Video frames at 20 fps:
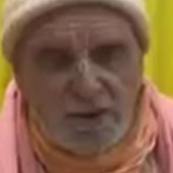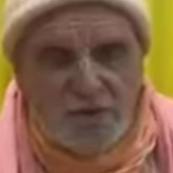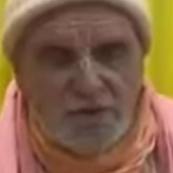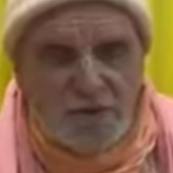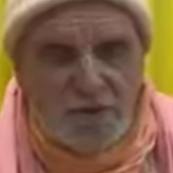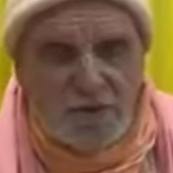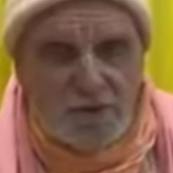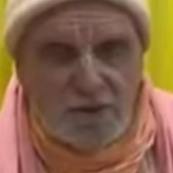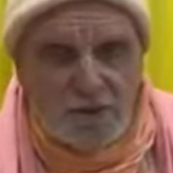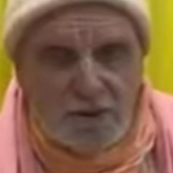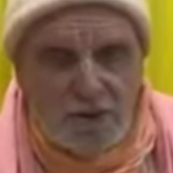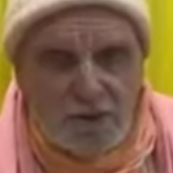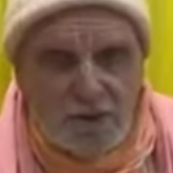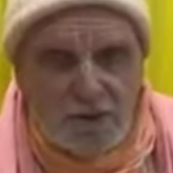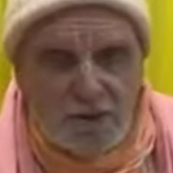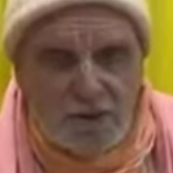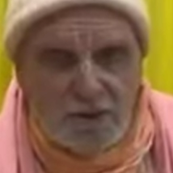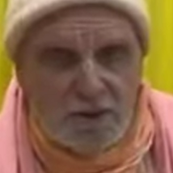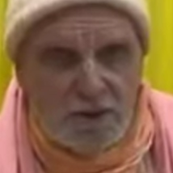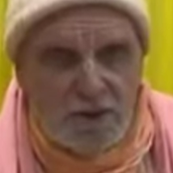and
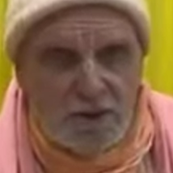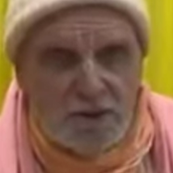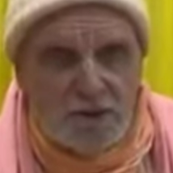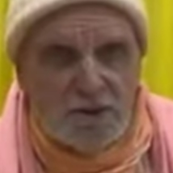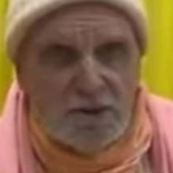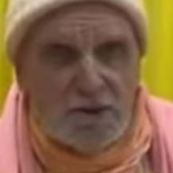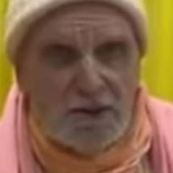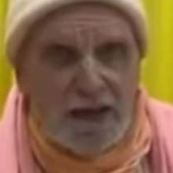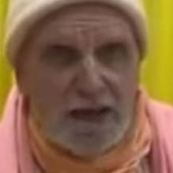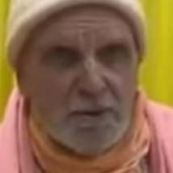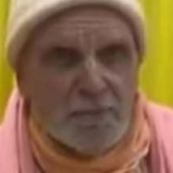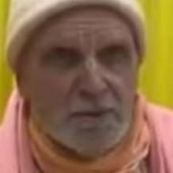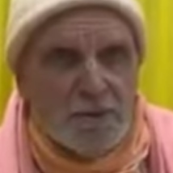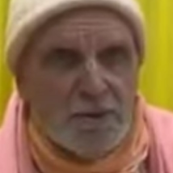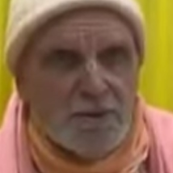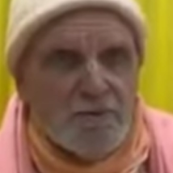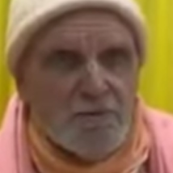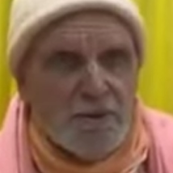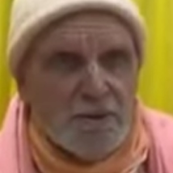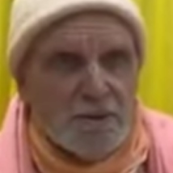frustrated and think it's not
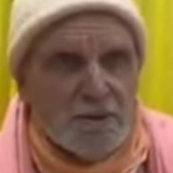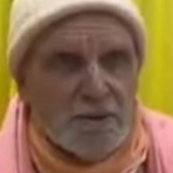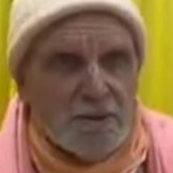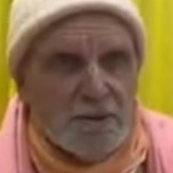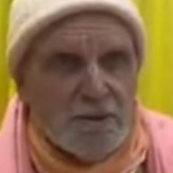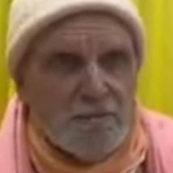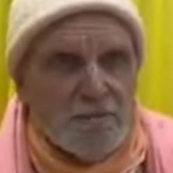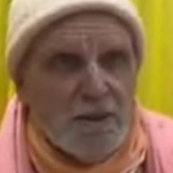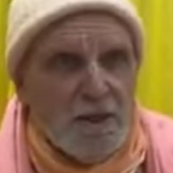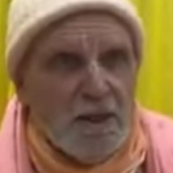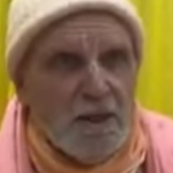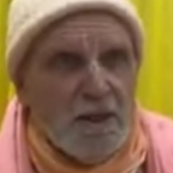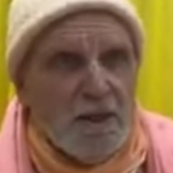happening fast enough.